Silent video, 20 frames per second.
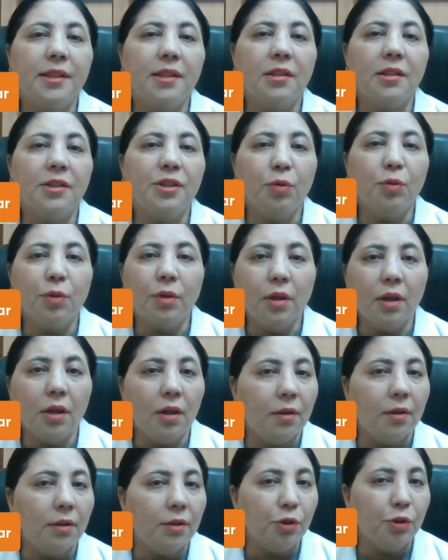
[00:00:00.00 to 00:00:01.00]

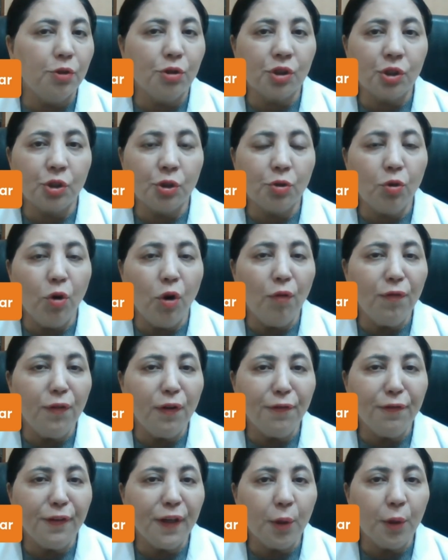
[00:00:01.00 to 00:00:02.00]
you should go
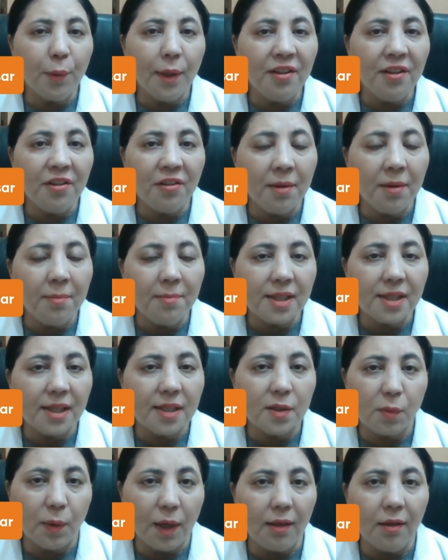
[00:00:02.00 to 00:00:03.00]
for frequent trims
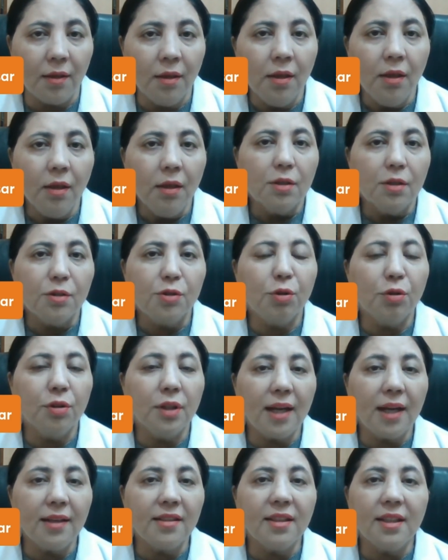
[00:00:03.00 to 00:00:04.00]
as well, so
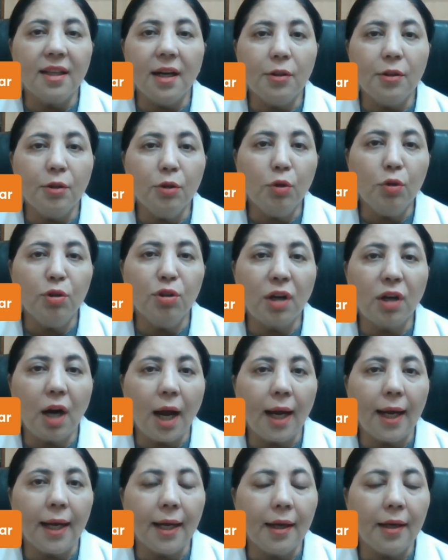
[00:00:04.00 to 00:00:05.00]
that there are no
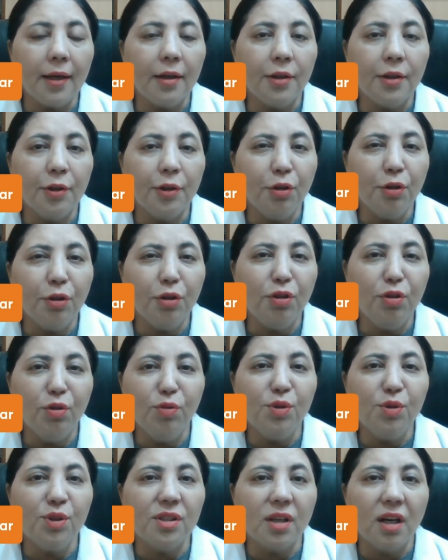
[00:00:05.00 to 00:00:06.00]
dry,
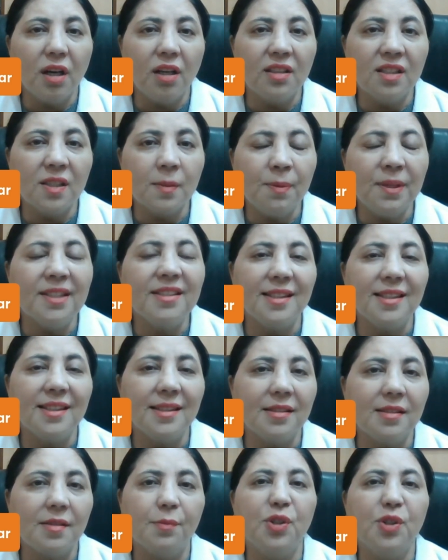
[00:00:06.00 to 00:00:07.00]
loose split
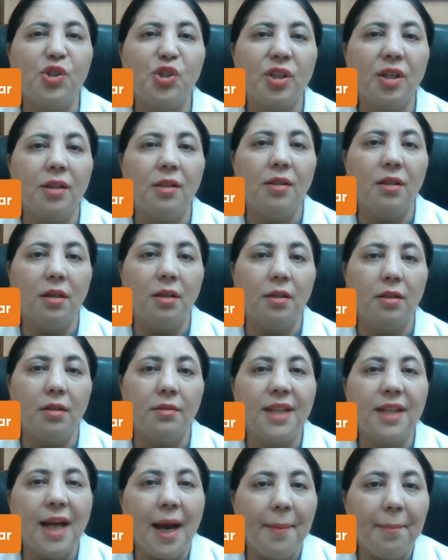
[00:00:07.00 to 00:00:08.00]
ends which can
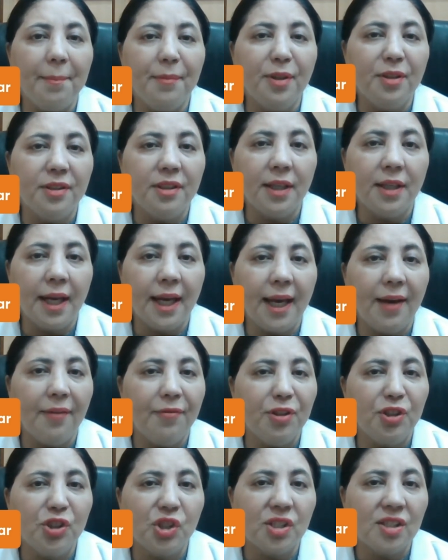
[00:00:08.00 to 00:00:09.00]
damage the hair
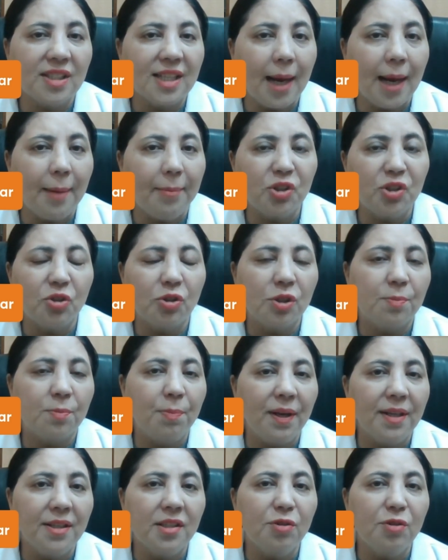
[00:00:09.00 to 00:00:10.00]
which is damaged. It's
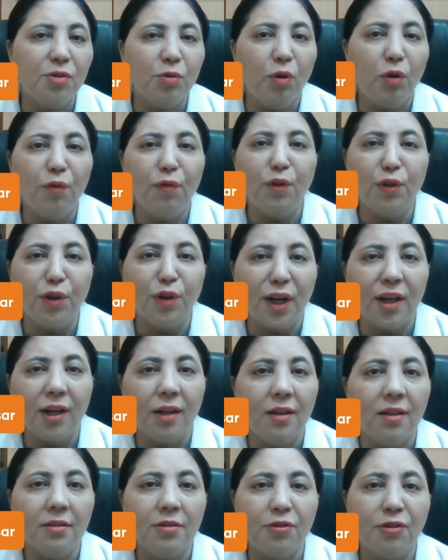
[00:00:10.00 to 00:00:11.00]
better to go for
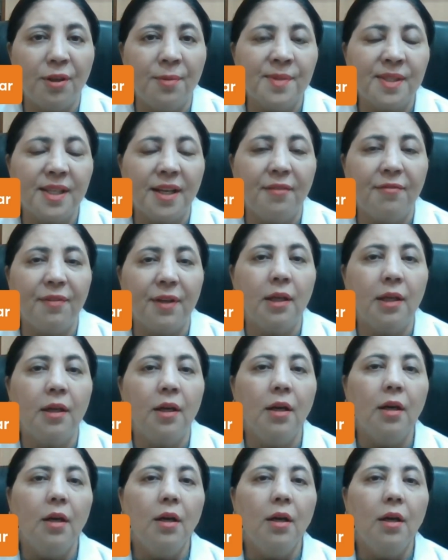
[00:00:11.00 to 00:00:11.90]
regular trims every